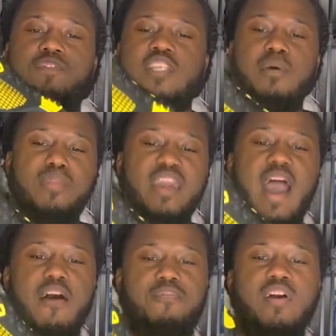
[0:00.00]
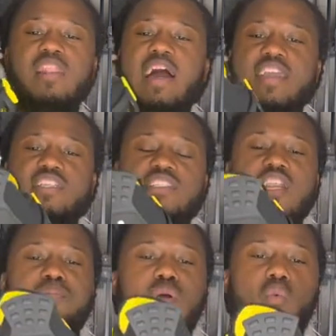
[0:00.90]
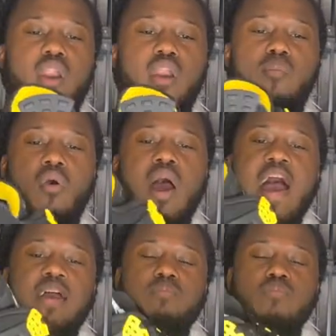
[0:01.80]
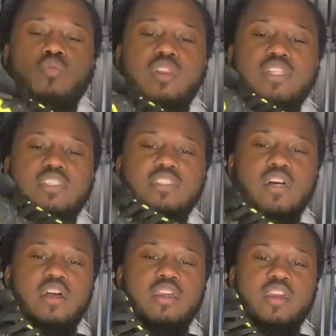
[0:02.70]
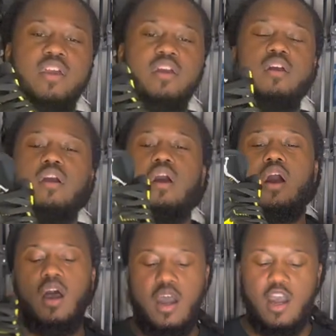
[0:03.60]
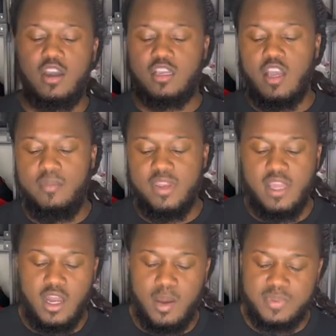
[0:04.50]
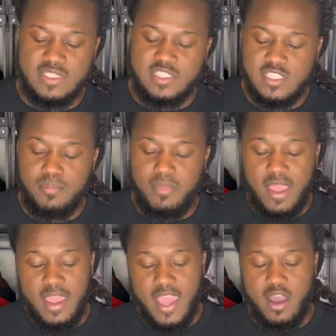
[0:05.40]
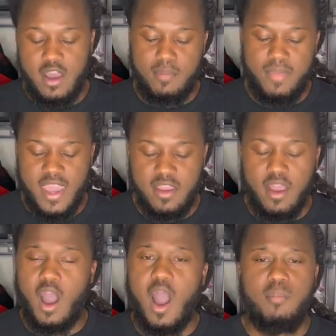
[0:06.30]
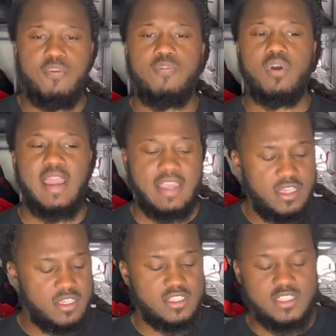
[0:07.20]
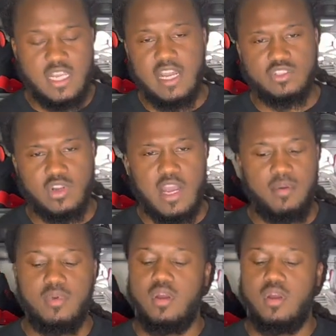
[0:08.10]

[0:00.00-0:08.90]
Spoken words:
to me, I felt like it should have been one of the more hyped releases of the year. Coming up until May, all before Nike did the shock drop,